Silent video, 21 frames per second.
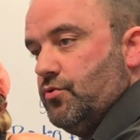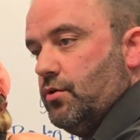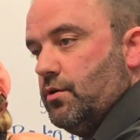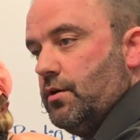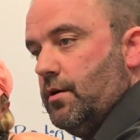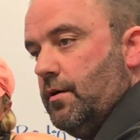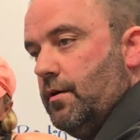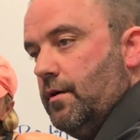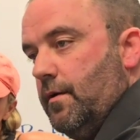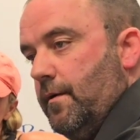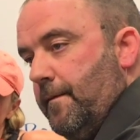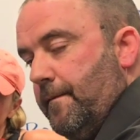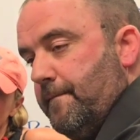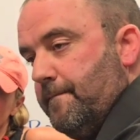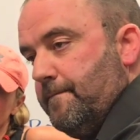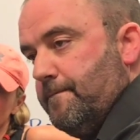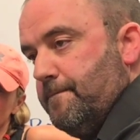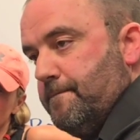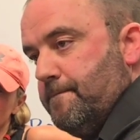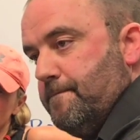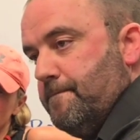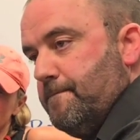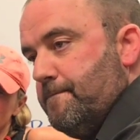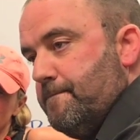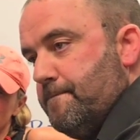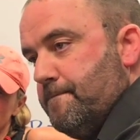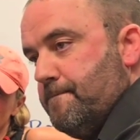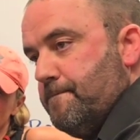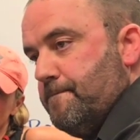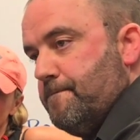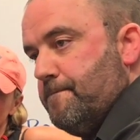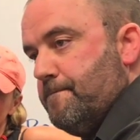lot more
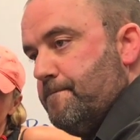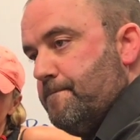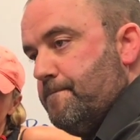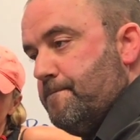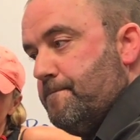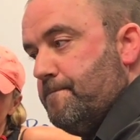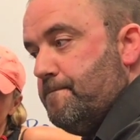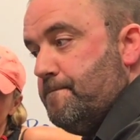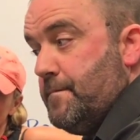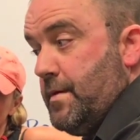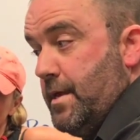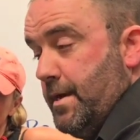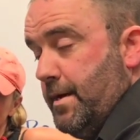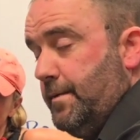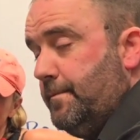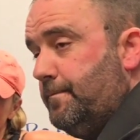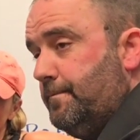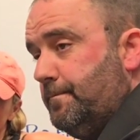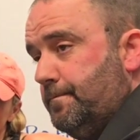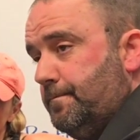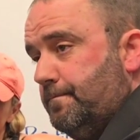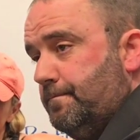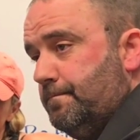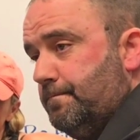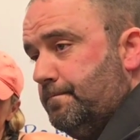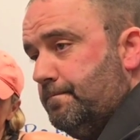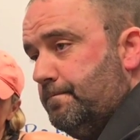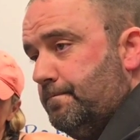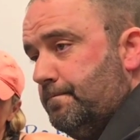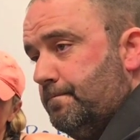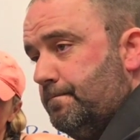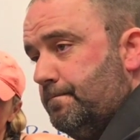acceptable, isn't it? If people's been away